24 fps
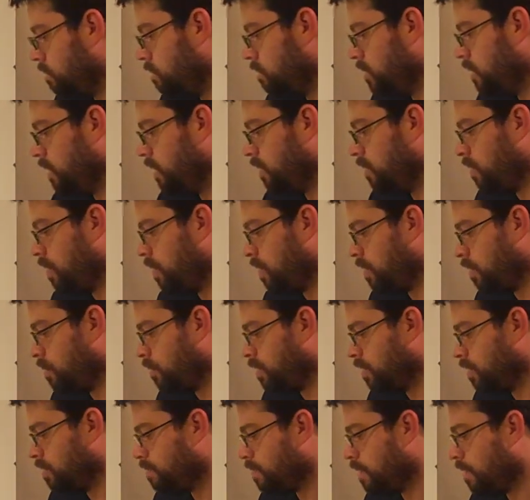dealing with
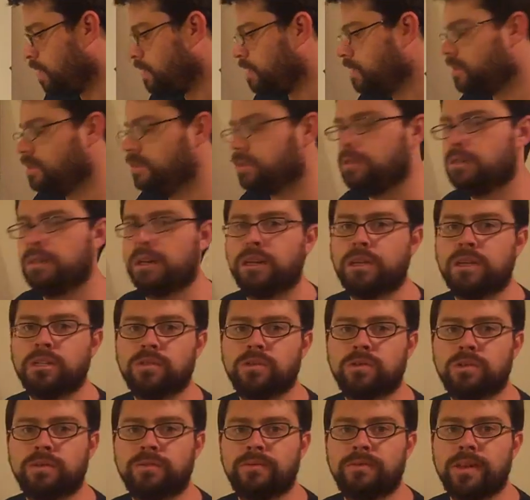responses to any
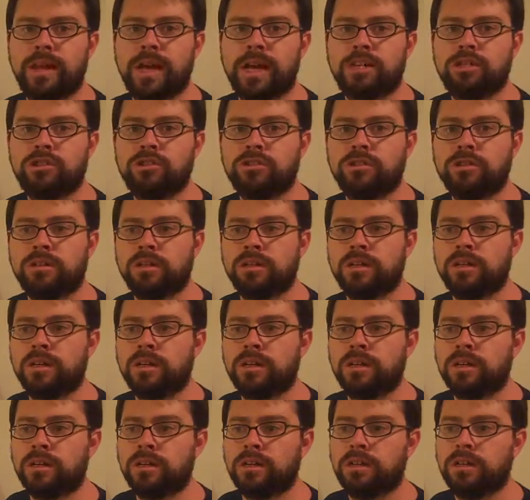sort of
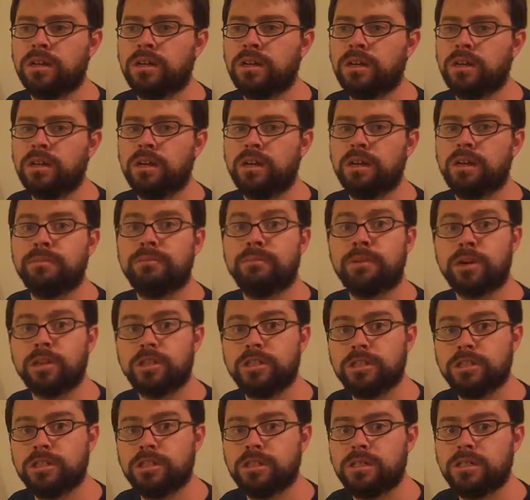natural
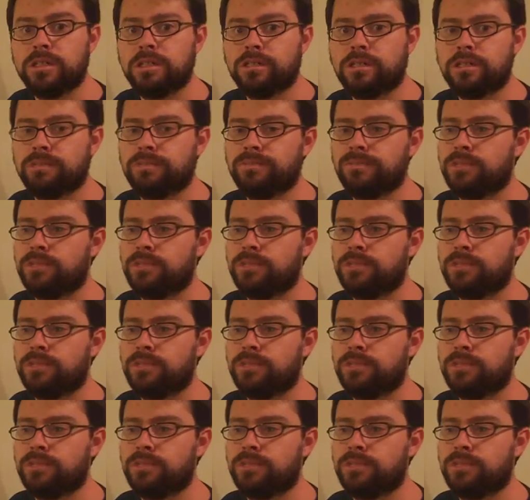emergencies.